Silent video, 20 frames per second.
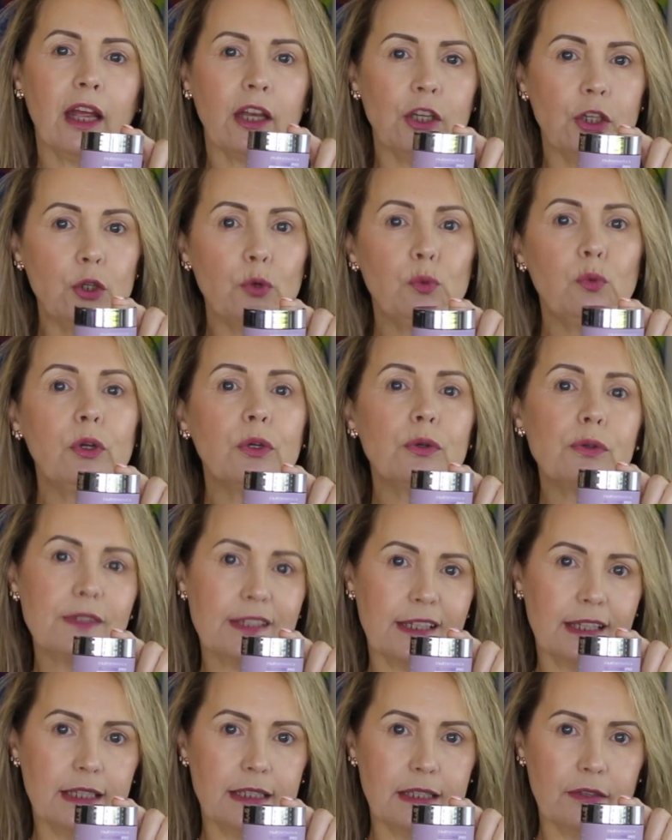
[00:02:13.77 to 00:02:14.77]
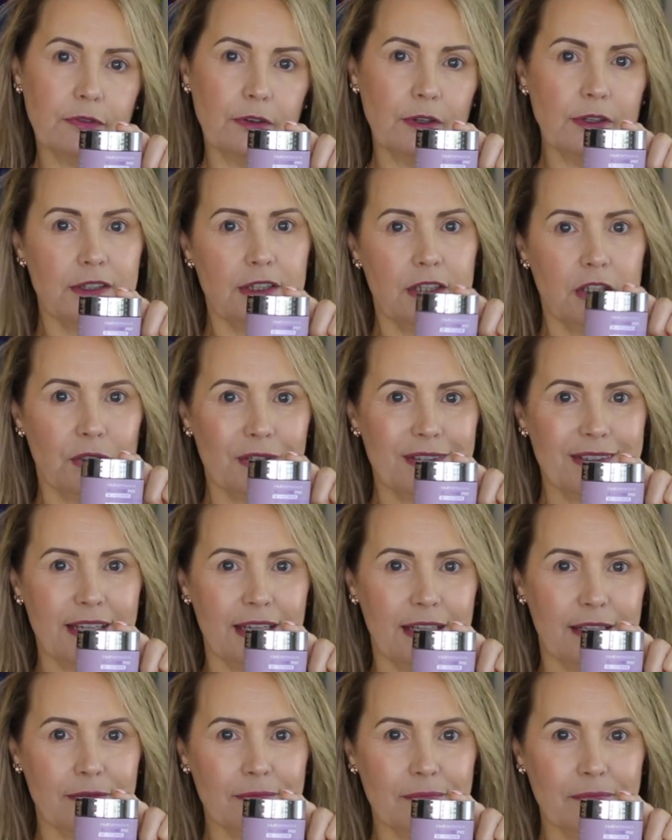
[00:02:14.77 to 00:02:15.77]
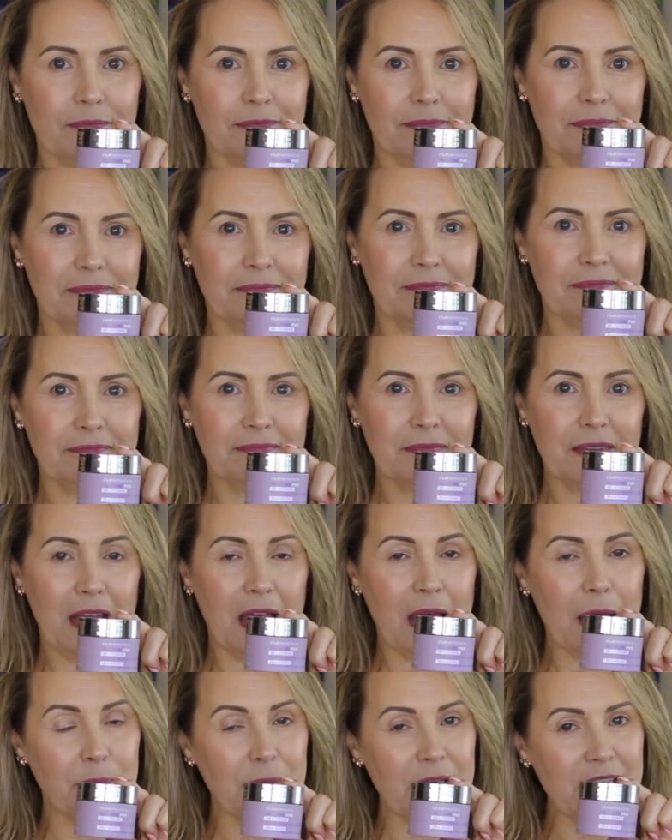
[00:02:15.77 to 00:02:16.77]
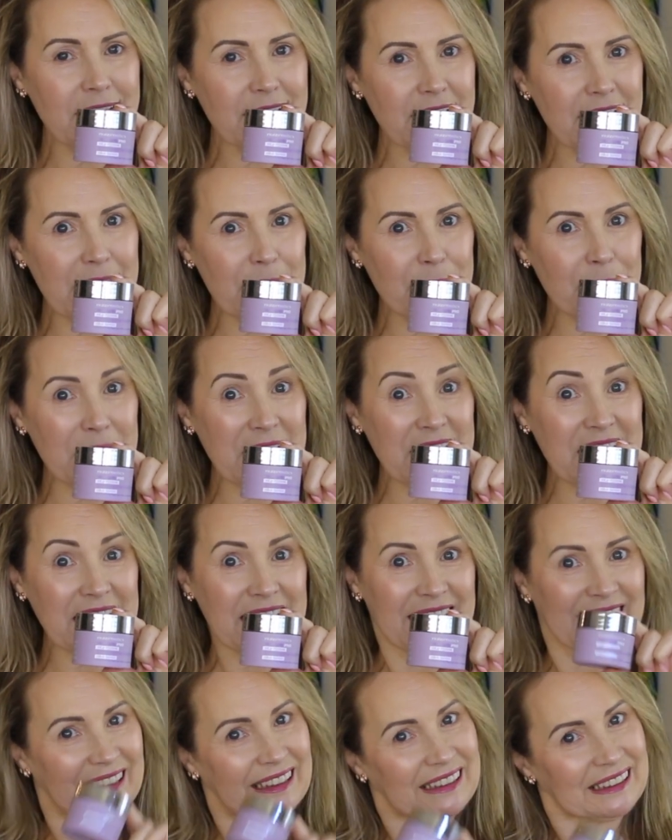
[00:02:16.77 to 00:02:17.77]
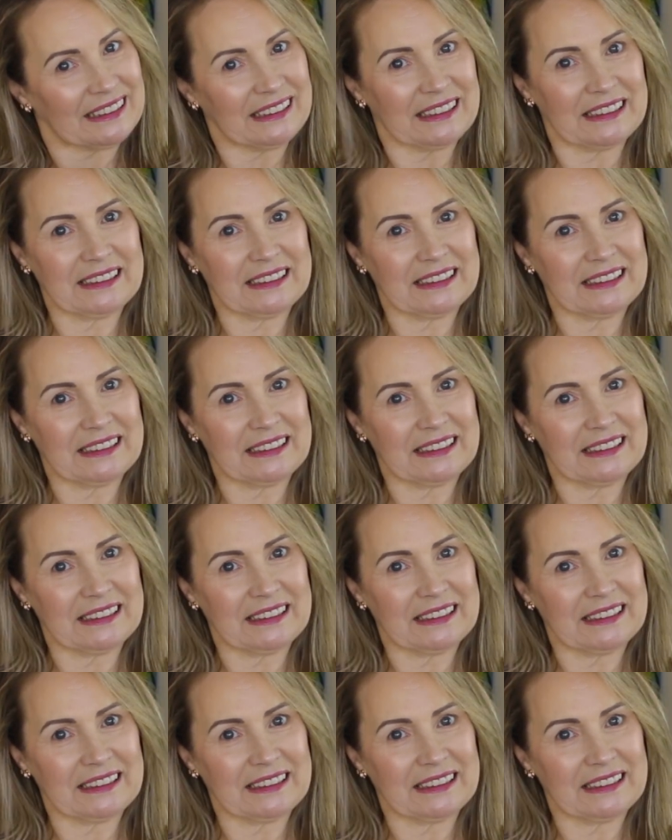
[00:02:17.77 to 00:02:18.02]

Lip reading: and you will see a difference in your skin. Happy sleeping!